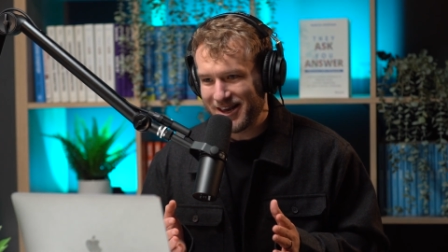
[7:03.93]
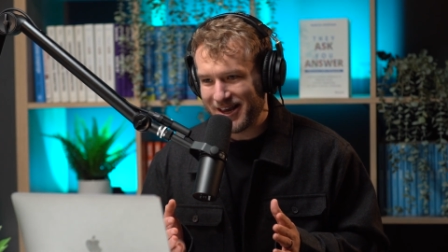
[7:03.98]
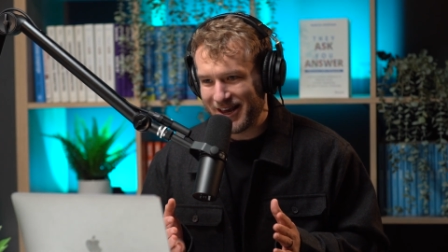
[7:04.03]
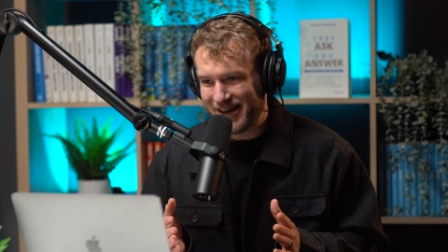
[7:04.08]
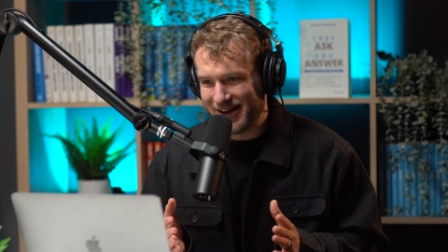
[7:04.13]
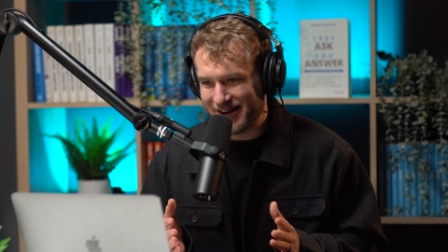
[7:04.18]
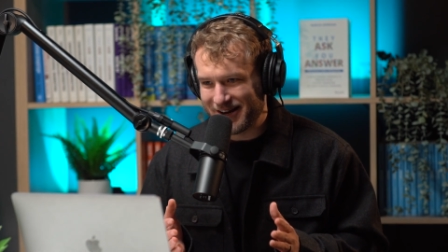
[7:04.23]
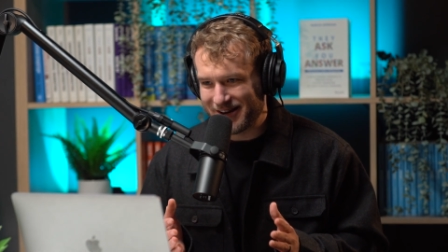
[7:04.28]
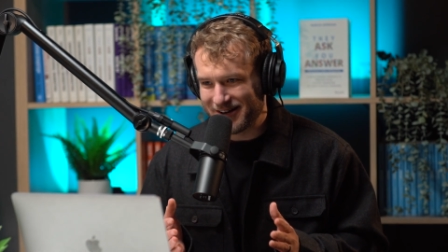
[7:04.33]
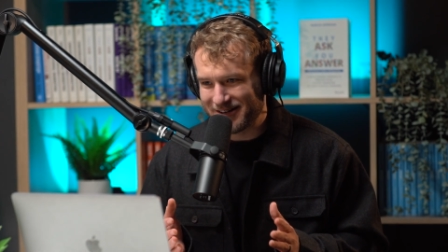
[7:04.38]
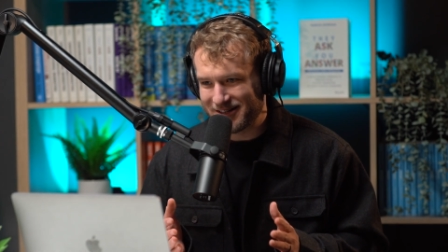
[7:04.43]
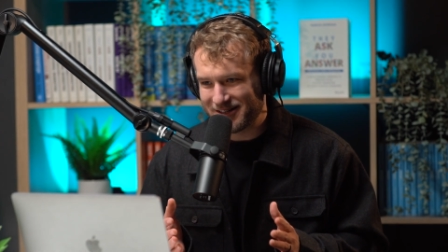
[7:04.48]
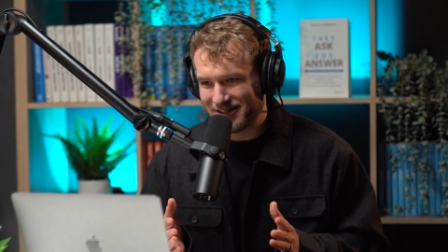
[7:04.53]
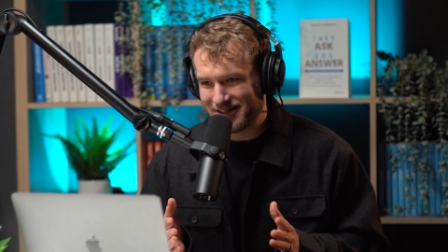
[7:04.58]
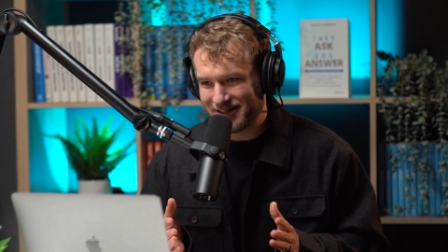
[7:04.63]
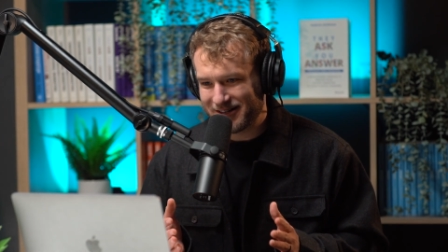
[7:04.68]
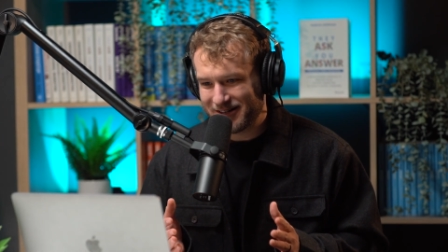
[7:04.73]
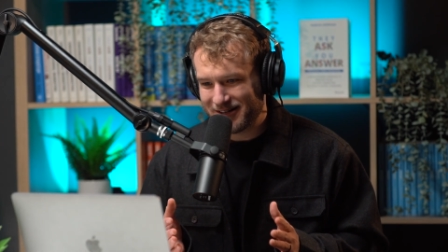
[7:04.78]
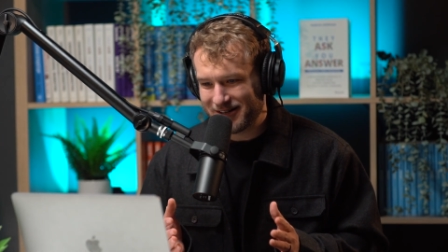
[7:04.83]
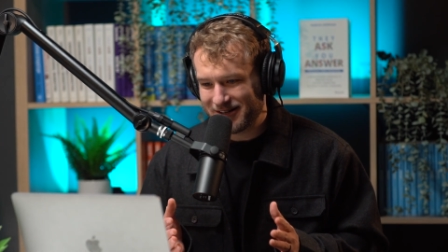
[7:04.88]
And
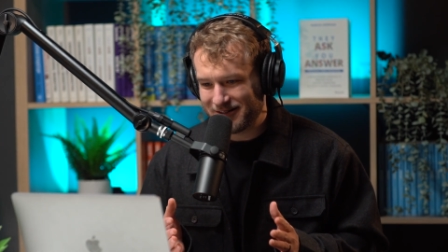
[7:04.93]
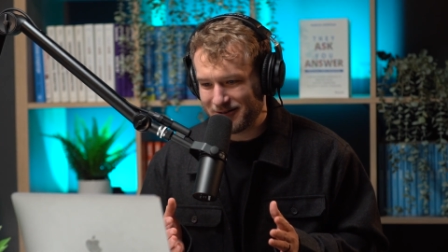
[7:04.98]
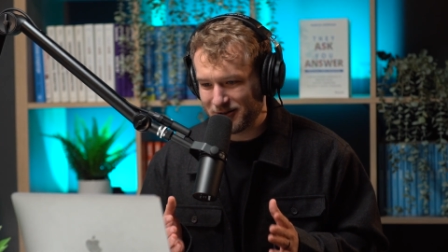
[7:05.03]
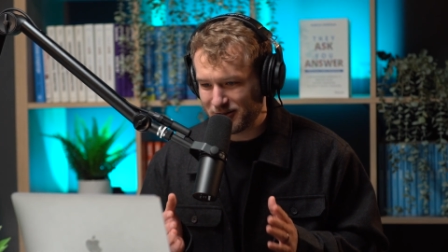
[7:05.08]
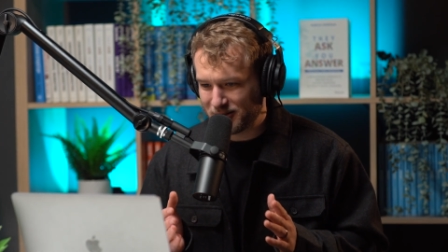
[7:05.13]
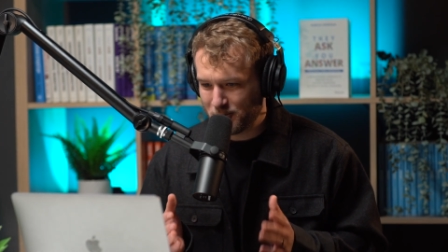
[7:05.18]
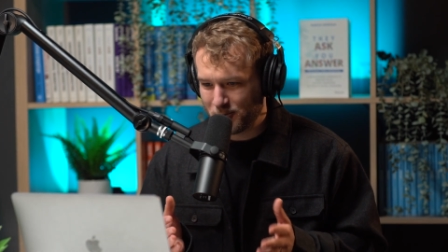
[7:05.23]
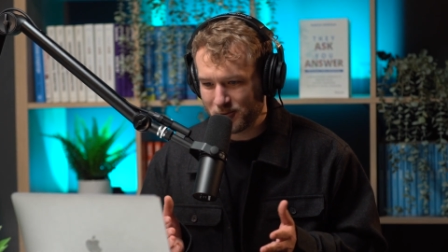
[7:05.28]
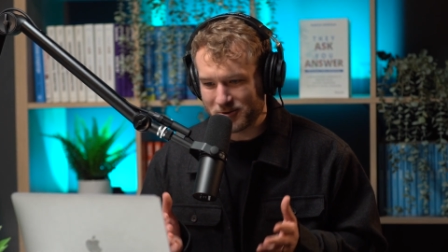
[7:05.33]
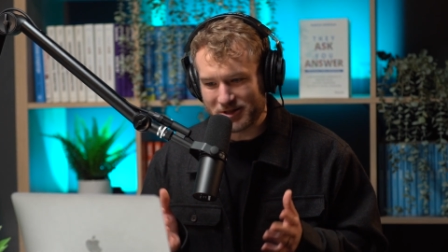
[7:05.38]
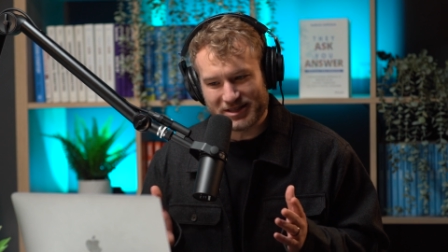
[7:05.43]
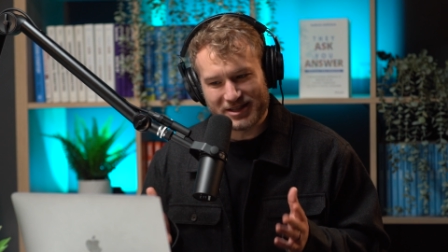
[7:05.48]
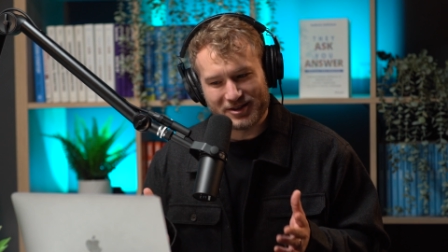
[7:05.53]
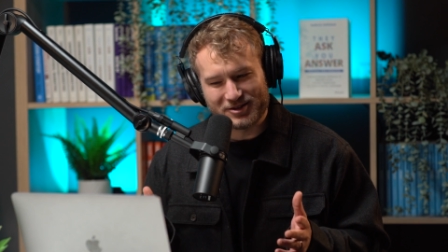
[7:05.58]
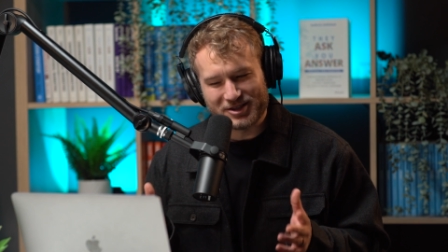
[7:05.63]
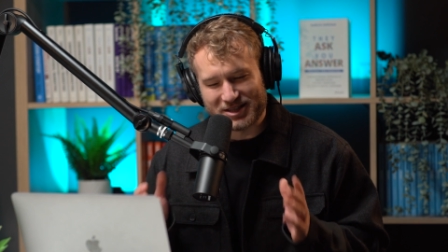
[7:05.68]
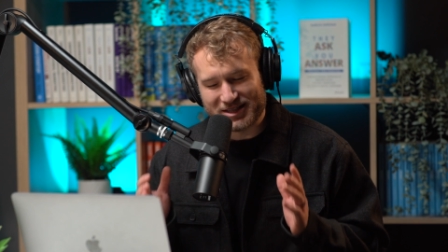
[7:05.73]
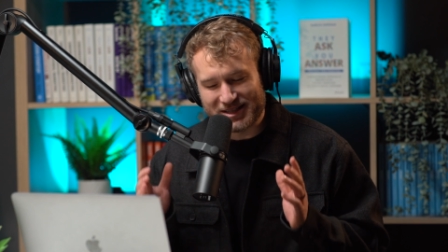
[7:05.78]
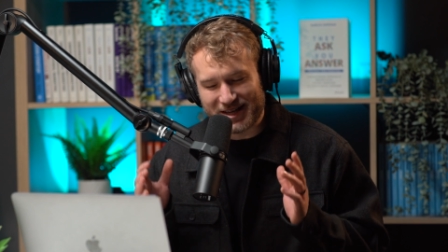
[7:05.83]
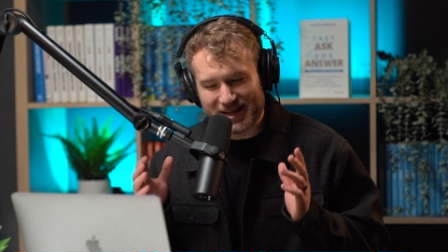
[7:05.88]
the tool still
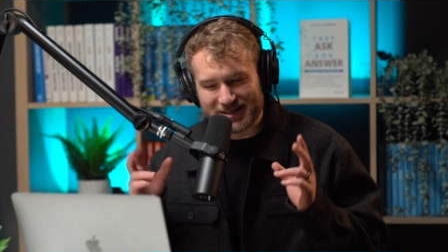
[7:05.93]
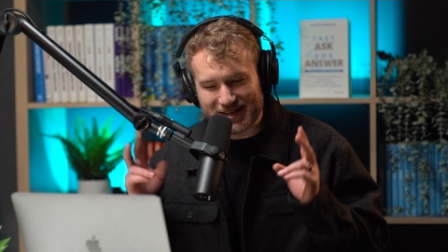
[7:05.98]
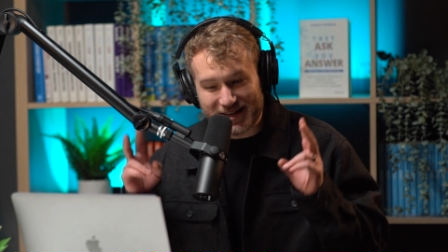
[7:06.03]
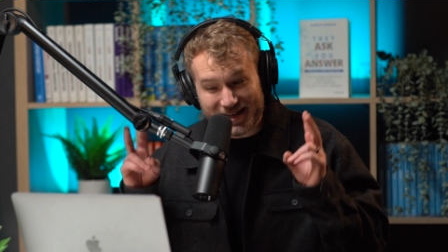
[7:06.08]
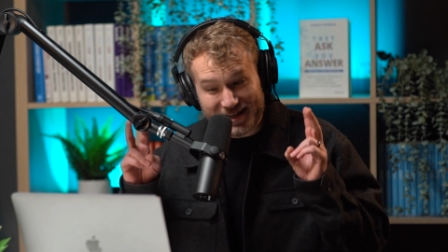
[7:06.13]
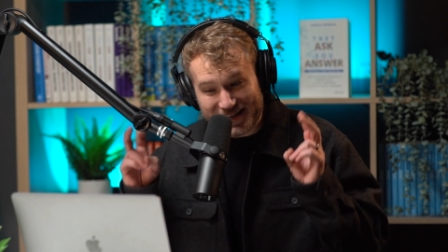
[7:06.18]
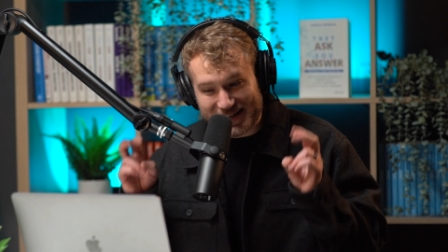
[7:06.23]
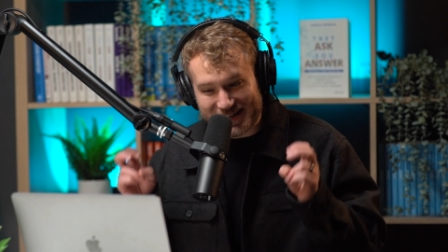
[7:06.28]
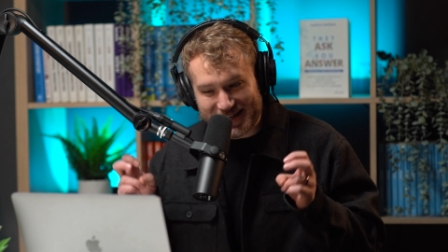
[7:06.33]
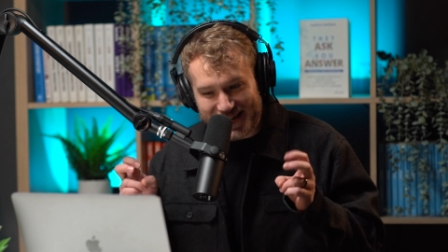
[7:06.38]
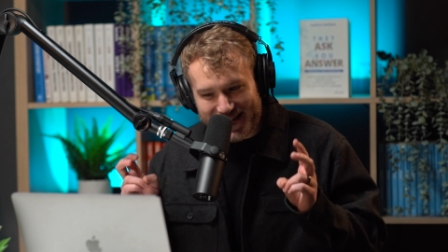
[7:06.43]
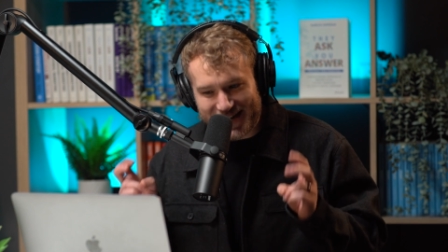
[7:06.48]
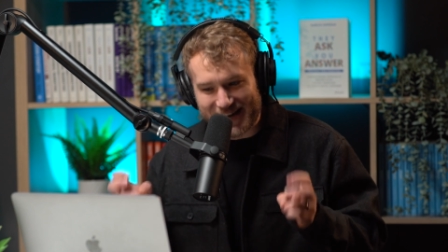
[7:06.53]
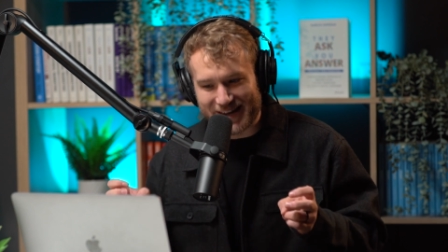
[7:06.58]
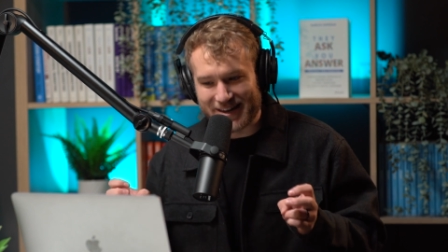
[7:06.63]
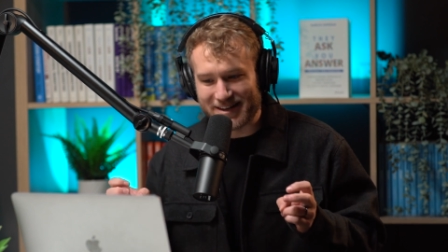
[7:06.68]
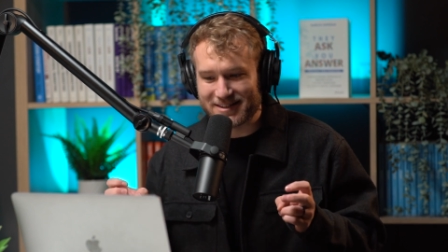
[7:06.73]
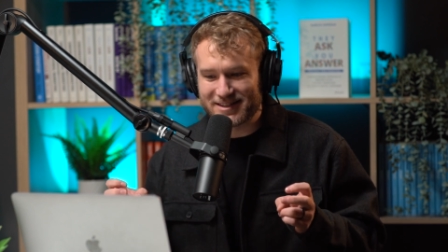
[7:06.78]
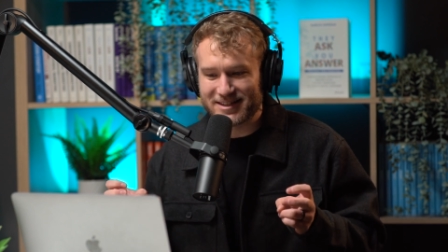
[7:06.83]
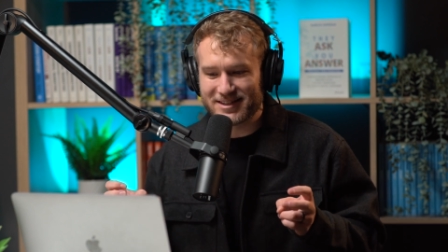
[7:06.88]
just doesn't get
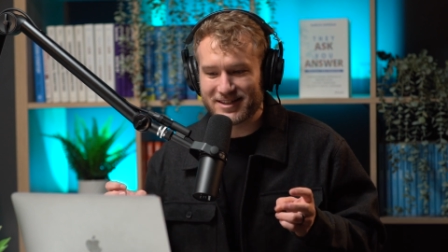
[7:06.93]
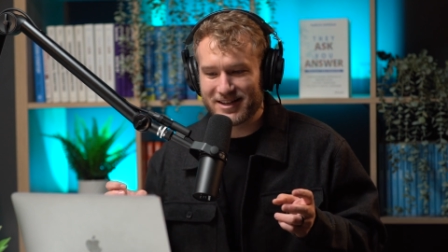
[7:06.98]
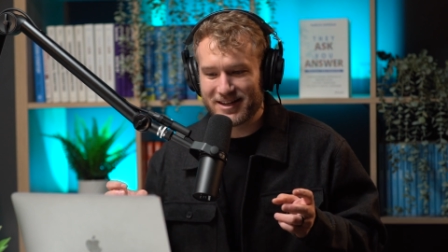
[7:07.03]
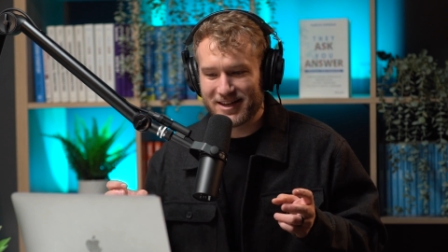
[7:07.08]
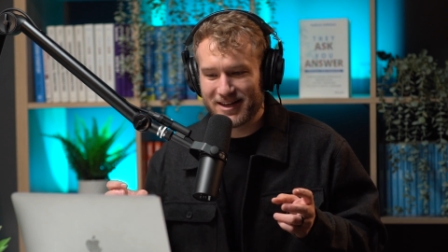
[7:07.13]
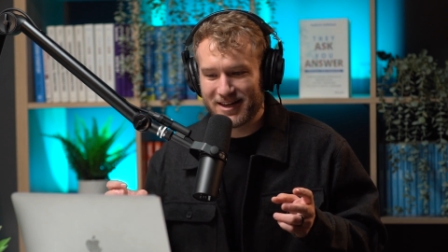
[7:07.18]
it.